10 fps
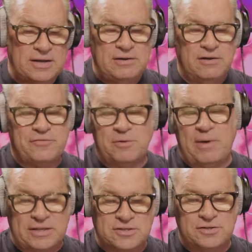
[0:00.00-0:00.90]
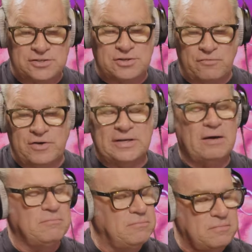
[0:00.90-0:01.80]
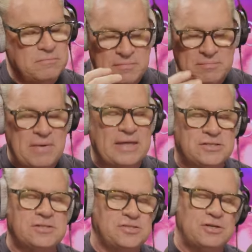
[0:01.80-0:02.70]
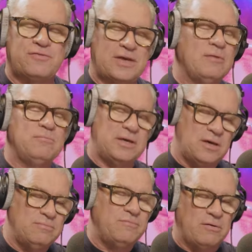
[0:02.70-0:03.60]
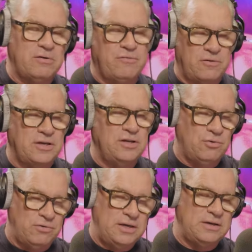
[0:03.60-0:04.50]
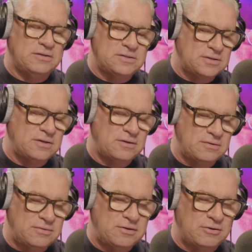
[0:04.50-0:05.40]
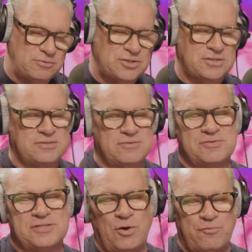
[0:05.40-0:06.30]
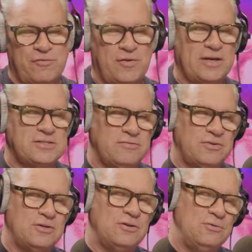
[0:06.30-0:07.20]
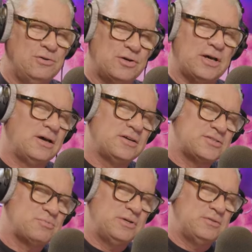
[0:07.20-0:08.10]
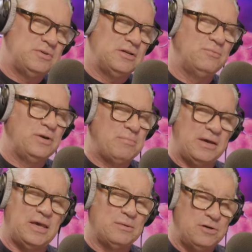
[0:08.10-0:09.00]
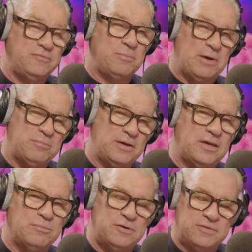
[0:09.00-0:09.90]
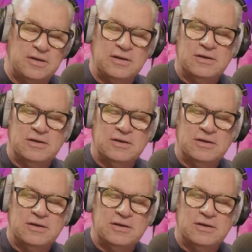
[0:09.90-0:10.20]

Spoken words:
love the meta-ness of it. Now, meta stuff can become very, very annoying and, you know, just self-reflexive and, ooh, look at us. We're making a movie about making a movie.